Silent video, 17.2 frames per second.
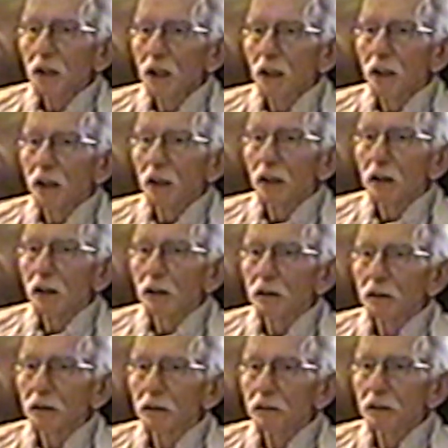And
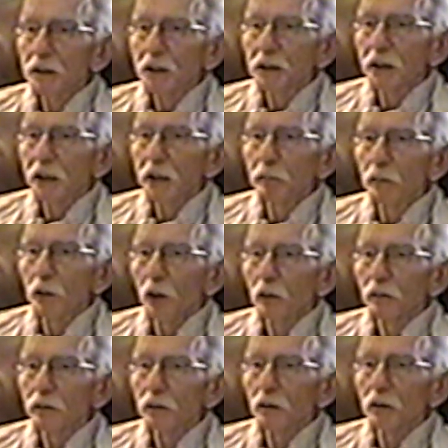he came
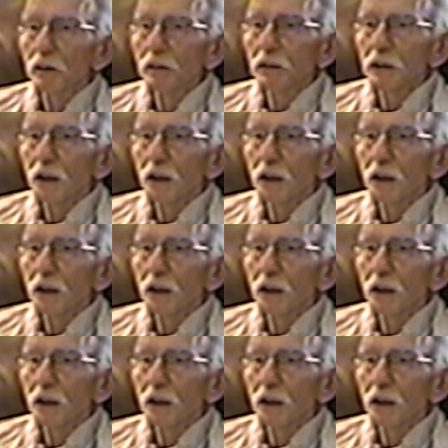over